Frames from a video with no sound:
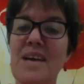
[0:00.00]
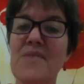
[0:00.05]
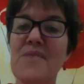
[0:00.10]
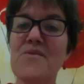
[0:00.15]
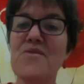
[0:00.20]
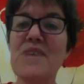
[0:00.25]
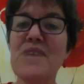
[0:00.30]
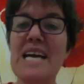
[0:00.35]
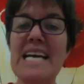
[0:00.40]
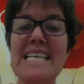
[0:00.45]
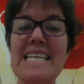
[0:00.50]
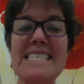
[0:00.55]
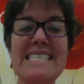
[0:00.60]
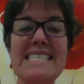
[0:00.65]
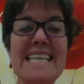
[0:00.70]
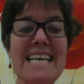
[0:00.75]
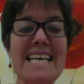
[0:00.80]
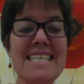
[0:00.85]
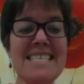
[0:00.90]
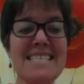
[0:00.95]

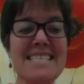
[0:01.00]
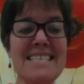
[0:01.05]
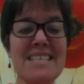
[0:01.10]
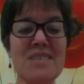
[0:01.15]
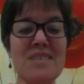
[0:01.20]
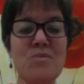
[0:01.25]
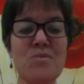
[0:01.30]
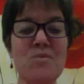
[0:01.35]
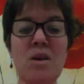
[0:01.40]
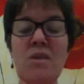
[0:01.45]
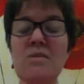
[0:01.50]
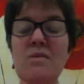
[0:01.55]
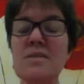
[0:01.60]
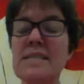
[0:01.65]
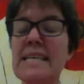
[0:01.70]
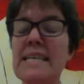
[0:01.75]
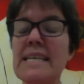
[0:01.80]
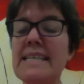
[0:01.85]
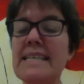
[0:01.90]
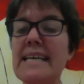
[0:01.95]
Fantastic. Well, I'll
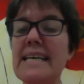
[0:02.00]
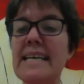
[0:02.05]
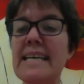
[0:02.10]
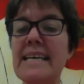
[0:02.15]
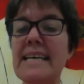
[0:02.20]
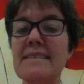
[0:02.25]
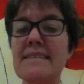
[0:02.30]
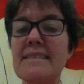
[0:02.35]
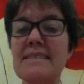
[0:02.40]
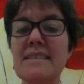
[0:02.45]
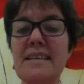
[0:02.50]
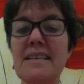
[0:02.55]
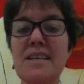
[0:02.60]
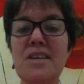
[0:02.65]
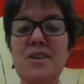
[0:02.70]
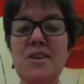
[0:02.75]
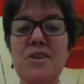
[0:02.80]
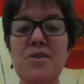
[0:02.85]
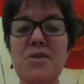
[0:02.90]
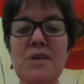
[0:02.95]
send that out
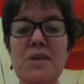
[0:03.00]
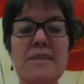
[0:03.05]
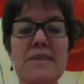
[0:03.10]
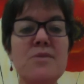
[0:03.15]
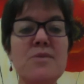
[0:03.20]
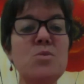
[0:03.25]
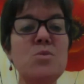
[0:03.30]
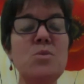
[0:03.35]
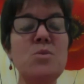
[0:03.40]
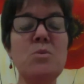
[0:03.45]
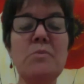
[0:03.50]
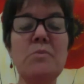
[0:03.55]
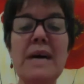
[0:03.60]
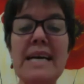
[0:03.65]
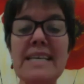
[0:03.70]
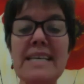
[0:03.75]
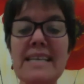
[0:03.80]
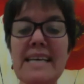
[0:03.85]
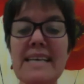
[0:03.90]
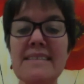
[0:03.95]
through our normal
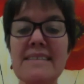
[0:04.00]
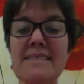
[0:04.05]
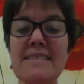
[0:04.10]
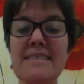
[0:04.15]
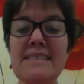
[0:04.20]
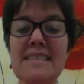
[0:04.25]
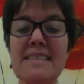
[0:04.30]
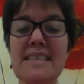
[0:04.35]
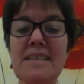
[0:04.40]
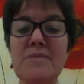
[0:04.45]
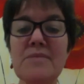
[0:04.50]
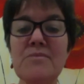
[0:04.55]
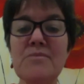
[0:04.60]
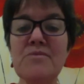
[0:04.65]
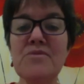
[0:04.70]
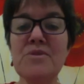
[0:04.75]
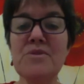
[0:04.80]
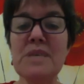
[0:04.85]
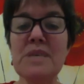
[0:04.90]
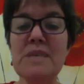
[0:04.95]
mail out
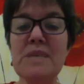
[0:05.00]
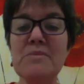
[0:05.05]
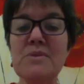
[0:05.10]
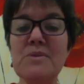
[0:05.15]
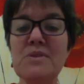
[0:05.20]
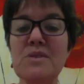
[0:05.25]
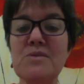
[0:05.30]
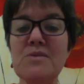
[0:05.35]
for people who are